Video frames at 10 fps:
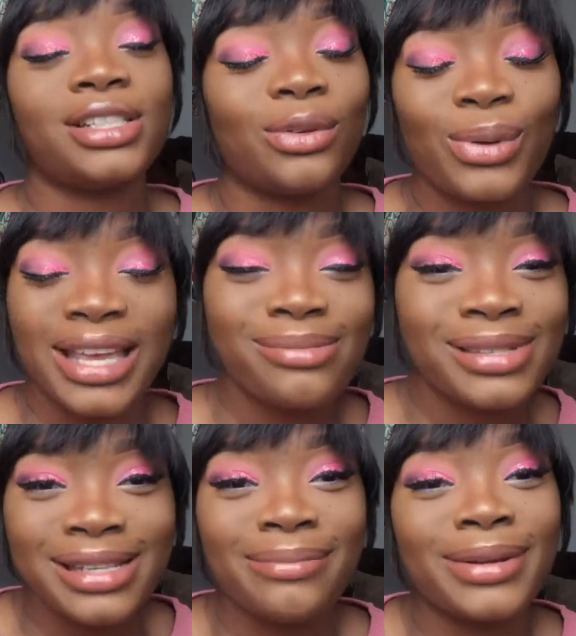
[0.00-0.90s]
She will keep
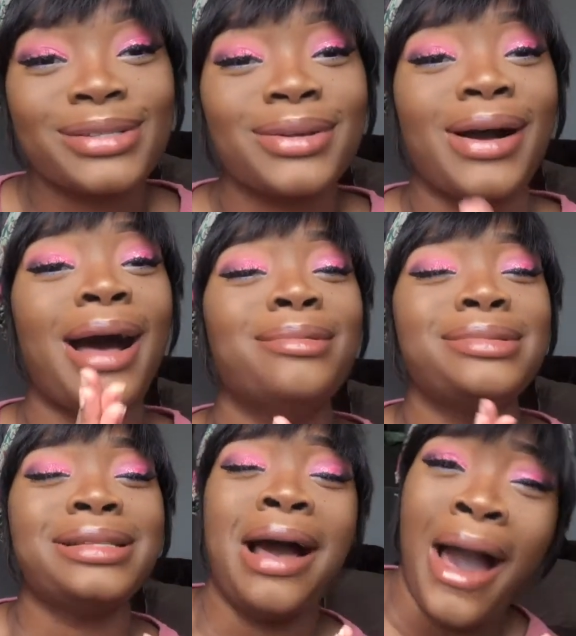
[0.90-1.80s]
sleeping, so I'm
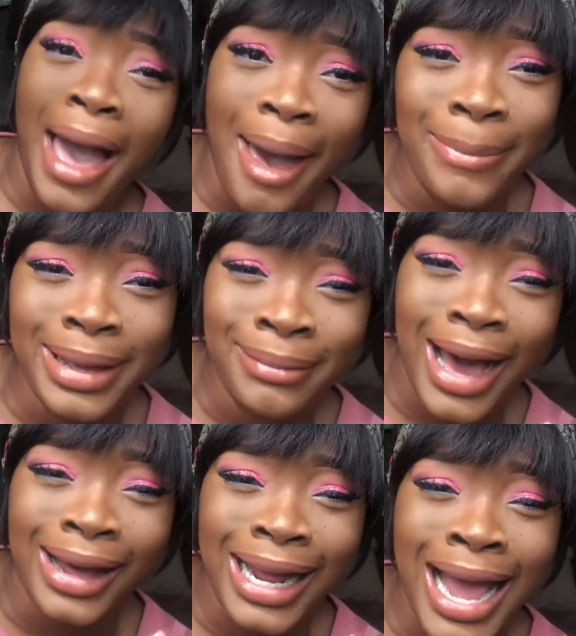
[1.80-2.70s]
so happy
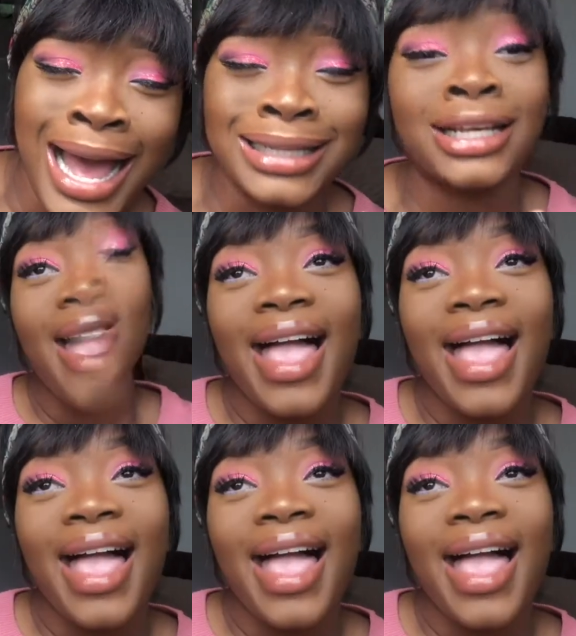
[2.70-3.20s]
about it.